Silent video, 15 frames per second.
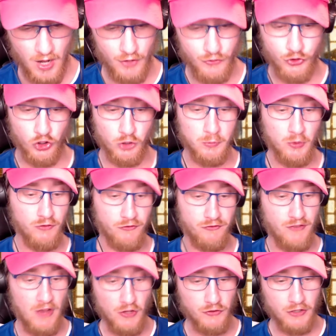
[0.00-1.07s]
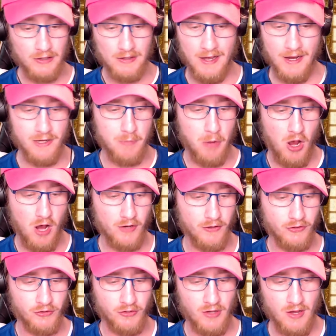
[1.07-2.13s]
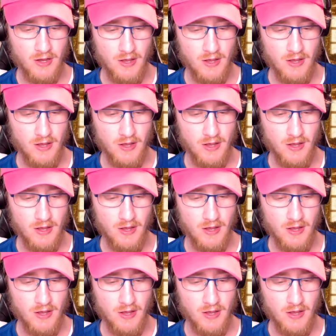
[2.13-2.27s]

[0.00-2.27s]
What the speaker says: Durable felt-lined box